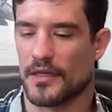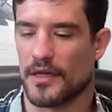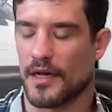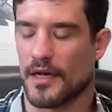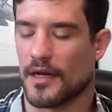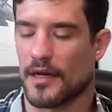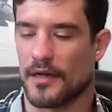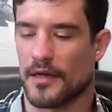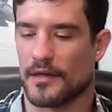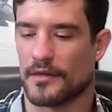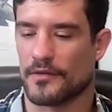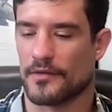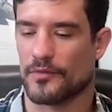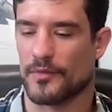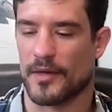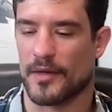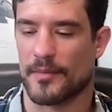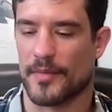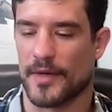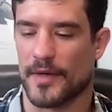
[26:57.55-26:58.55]
to
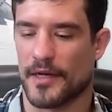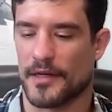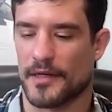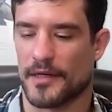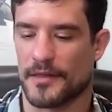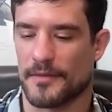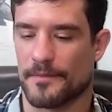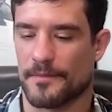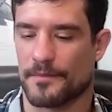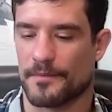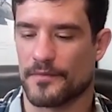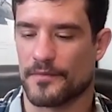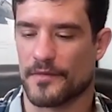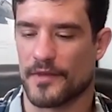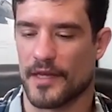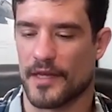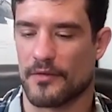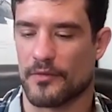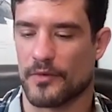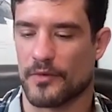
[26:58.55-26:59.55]
my body
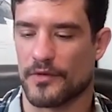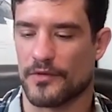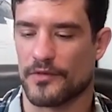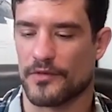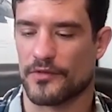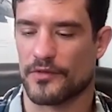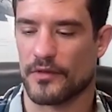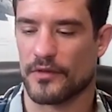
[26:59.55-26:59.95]
that was